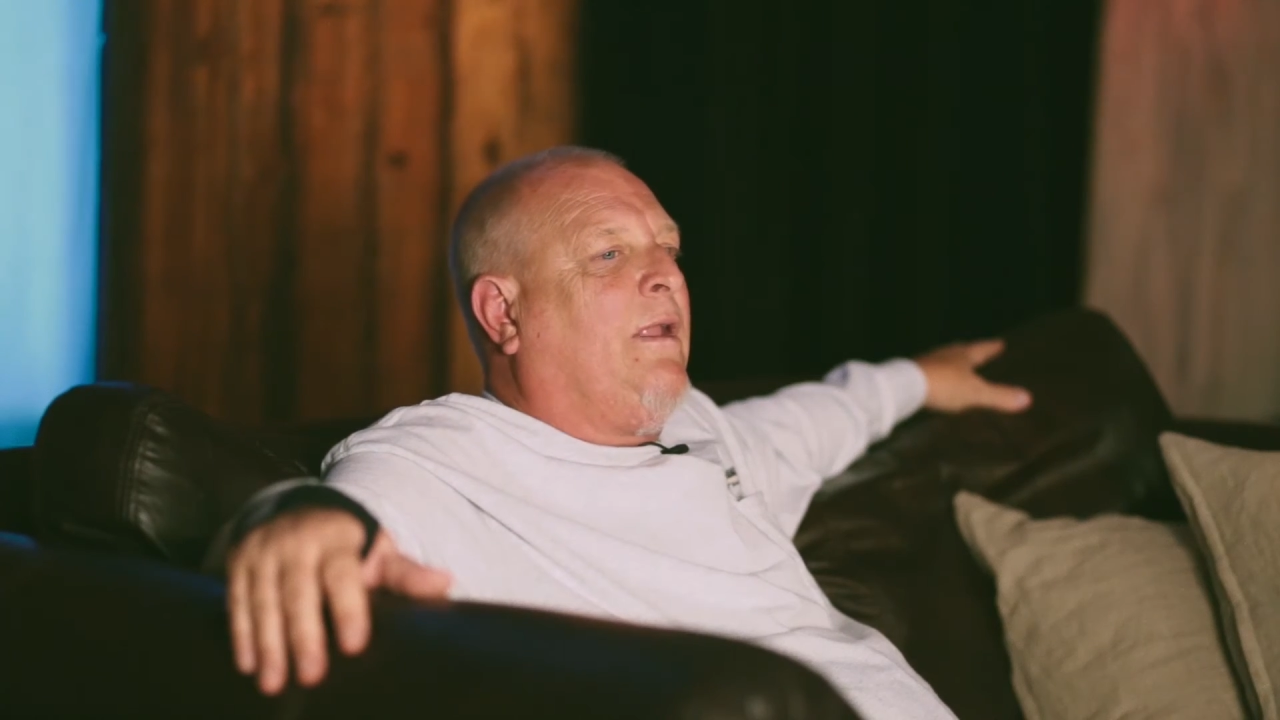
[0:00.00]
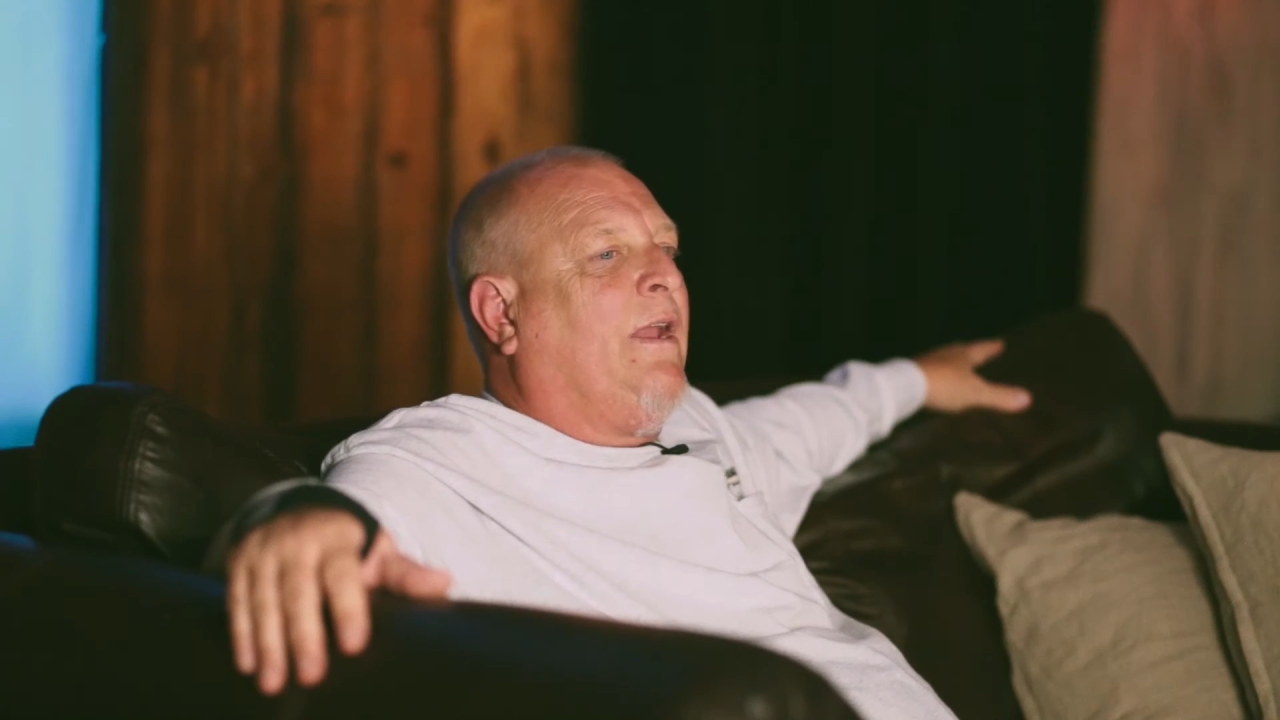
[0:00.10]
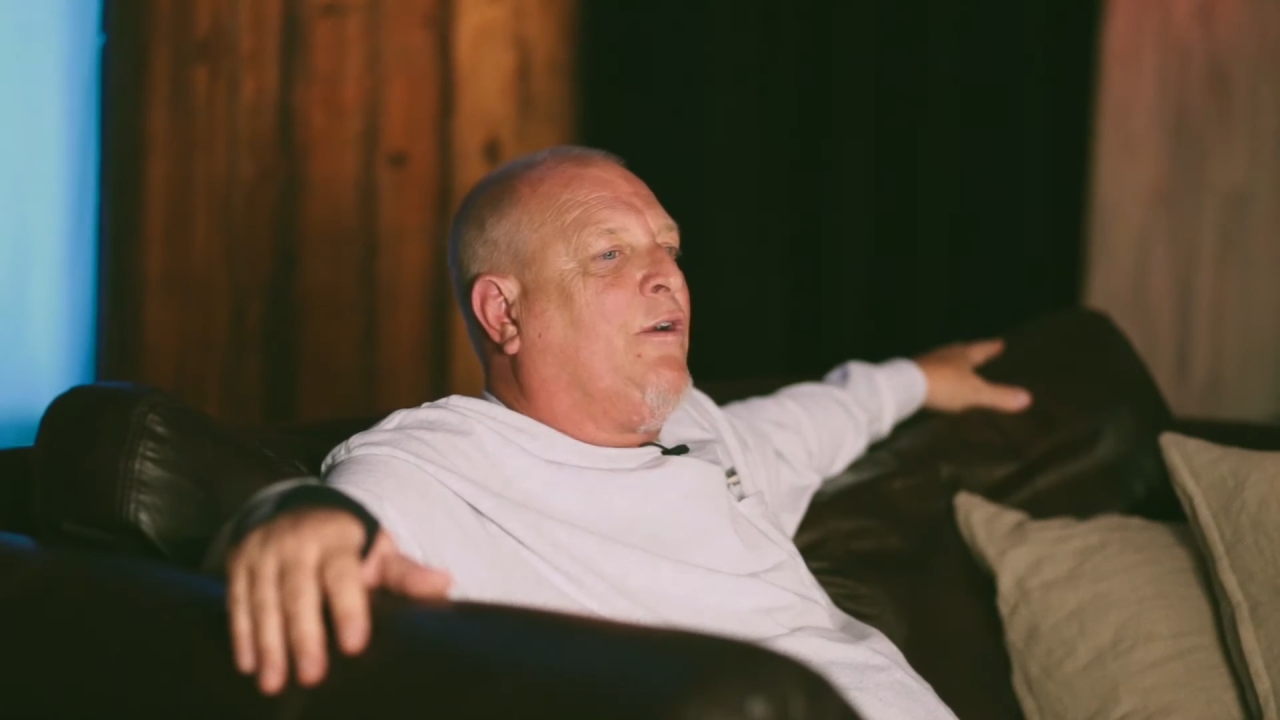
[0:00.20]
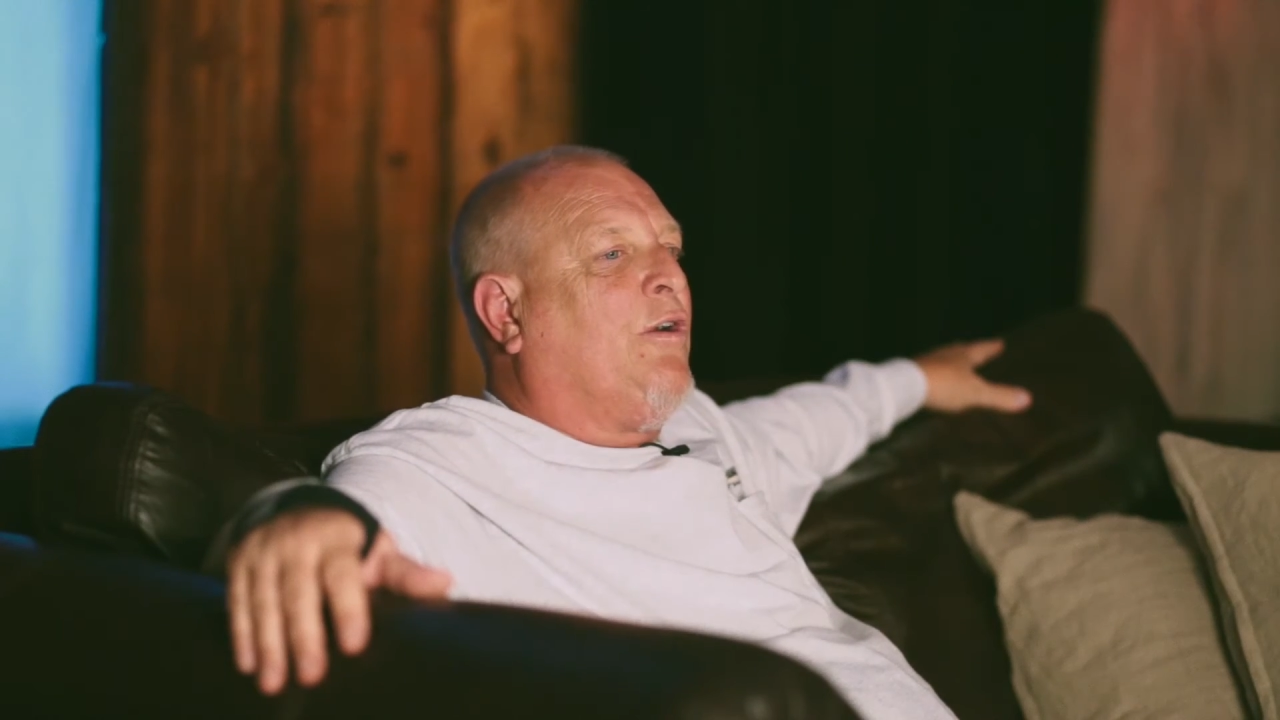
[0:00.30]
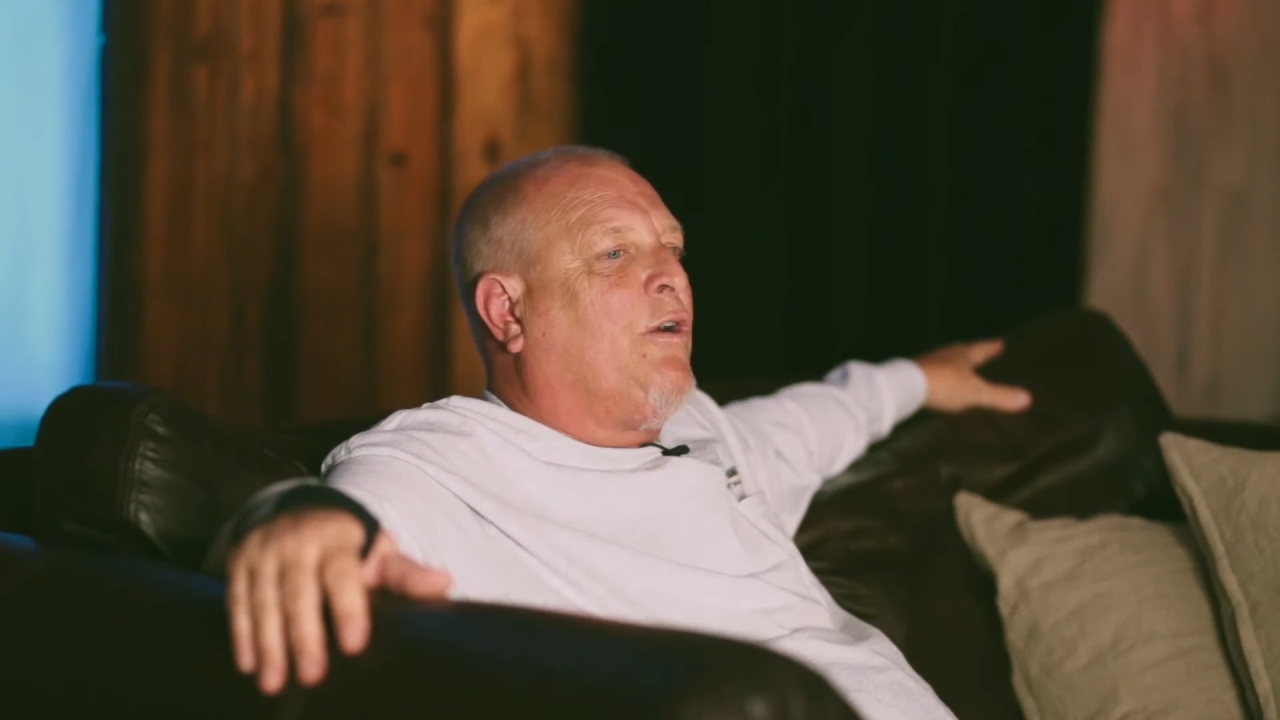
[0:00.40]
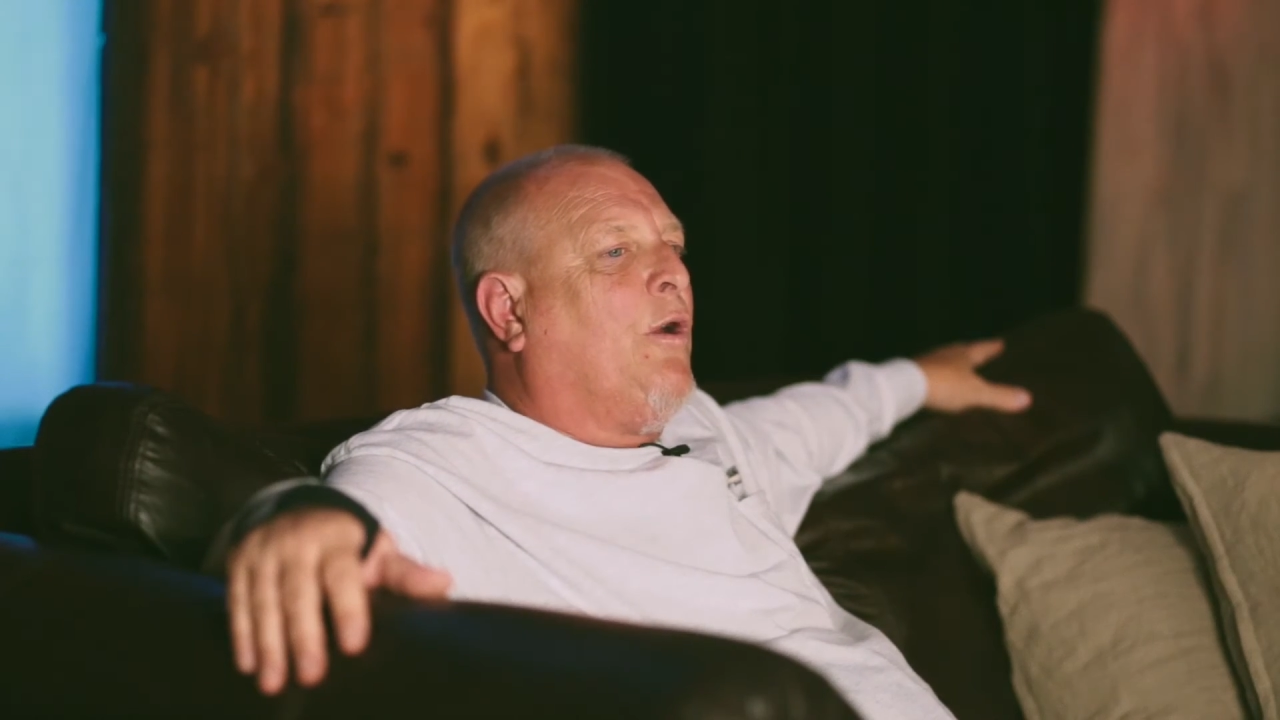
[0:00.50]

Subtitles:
let her